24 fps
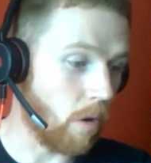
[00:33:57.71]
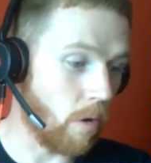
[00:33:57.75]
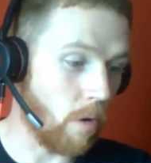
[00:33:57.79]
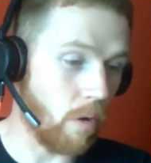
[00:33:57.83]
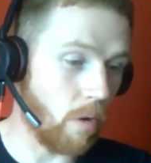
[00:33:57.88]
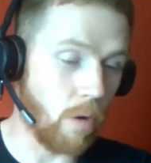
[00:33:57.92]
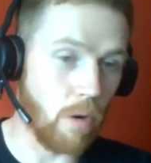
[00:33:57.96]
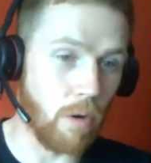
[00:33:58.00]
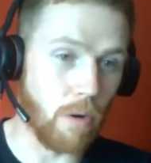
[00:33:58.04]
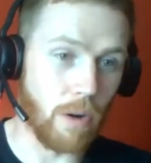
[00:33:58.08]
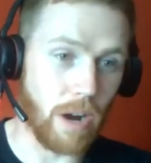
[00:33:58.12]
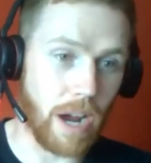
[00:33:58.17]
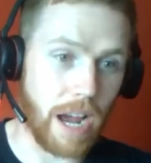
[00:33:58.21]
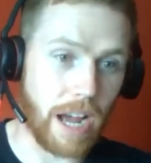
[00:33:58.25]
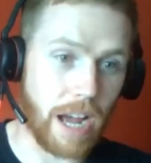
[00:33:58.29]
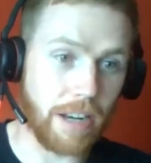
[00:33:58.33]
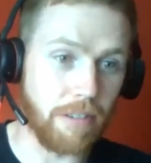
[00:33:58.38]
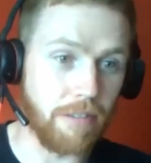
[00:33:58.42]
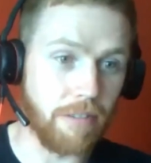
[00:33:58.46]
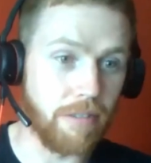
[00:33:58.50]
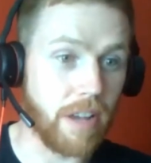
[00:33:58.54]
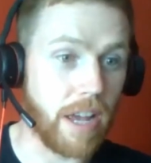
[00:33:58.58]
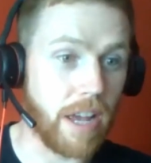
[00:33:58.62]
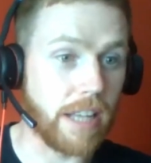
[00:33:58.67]
or
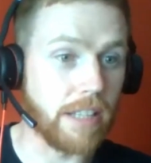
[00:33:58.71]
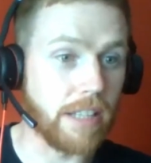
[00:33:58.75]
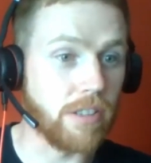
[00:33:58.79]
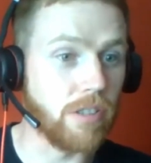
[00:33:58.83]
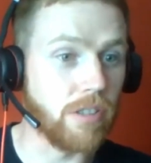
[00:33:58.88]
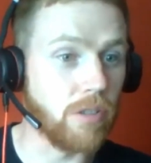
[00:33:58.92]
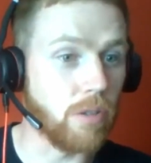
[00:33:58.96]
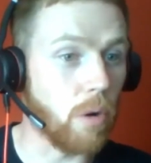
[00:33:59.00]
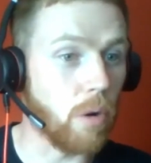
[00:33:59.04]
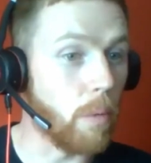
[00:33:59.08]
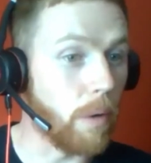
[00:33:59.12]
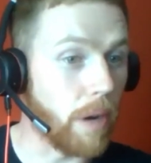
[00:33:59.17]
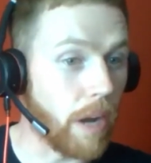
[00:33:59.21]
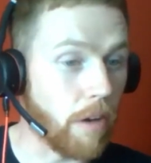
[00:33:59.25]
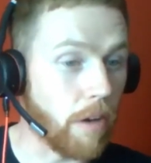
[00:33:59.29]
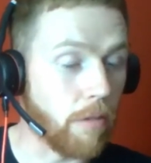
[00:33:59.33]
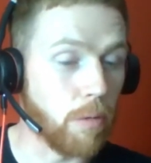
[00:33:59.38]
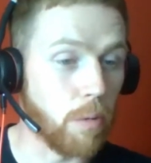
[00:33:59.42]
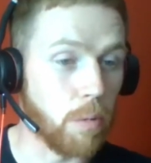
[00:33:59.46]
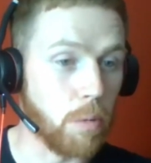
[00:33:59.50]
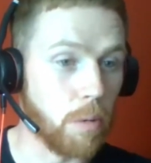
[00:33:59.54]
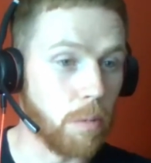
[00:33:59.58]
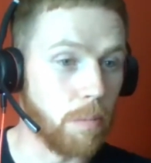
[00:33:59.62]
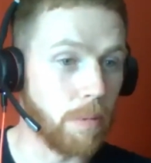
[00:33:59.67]
mm. at events or
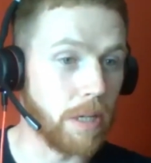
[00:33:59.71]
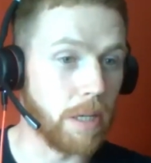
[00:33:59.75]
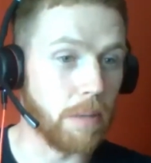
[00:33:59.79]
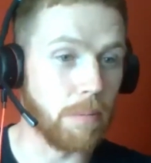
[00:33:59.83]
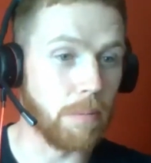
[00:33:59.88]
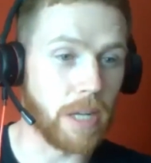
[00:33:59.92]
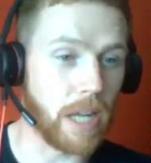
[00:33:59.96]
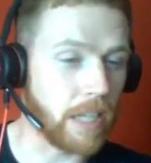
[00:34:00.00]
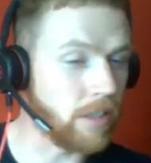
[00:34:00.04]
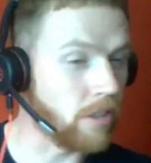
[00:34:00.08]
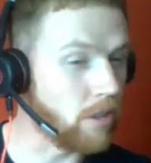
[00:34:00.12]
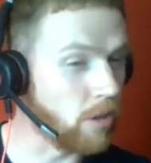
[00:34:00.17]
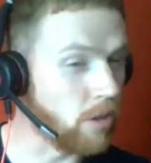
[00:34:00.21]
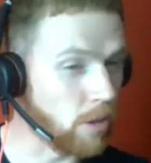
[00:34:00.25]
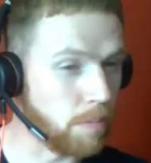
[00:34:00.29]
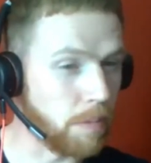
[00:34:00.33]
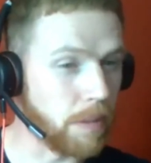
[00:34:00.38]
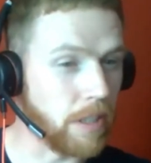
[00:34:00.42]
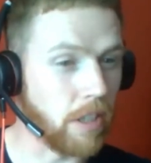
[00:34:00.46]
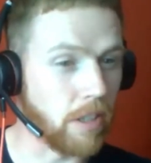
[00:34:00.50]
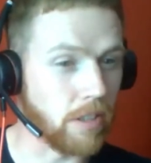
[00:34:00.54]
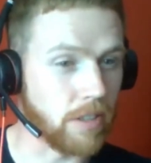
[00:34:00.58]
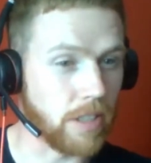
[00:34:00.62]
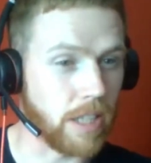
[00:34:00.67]
whatever it will be. But that's just
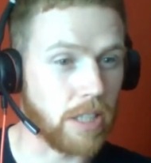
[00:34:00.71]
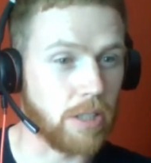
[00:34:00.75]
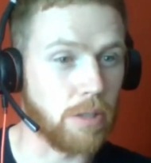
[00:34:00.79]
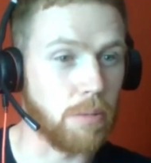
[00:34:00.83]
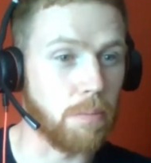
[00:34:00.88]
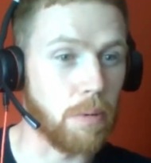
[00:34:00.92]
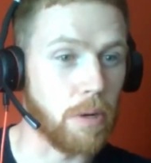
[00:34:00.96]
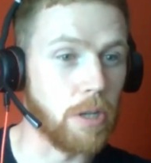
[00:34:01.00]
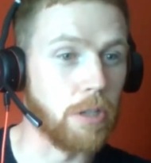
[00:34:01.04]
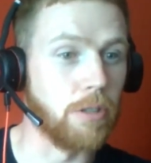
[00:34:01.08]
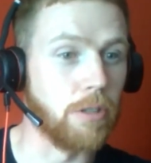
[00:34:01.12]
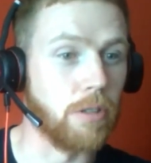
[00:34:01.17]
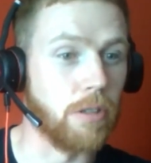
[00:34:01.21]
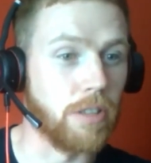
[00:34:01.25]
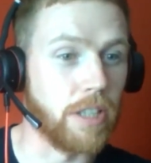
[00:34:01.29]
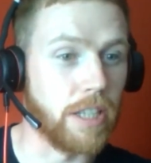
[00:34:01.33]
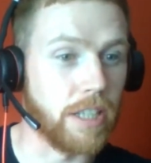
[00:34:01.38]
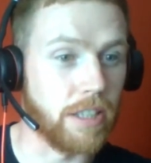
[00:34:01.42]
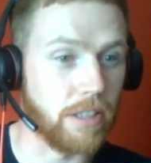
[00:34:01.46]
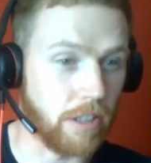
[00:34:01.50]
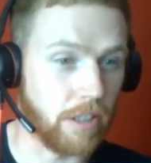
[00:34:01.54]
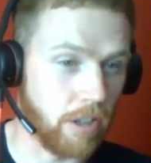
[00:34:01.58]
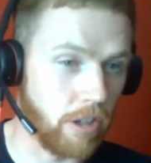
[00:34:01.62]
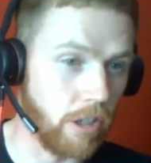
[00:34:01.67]
because that's a personal
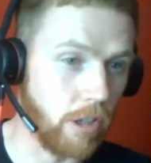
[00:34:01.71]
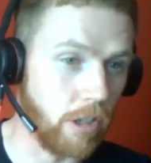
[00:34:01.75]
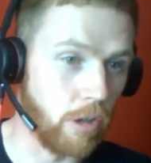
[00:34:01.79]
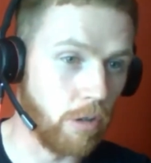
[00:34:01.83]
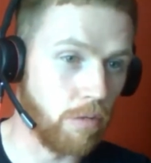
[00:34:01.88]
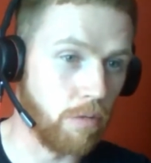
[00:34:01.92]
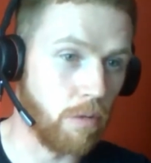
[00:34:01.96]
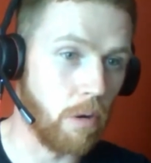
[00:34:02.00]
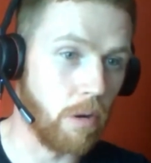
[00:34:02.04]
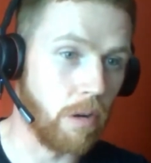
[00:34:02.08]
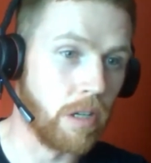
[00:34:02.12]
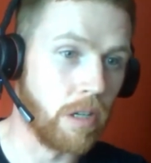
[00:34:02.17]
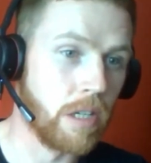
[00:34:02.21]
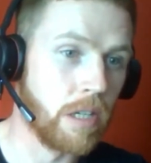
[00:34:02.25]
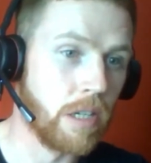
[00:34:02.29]
thing that I look for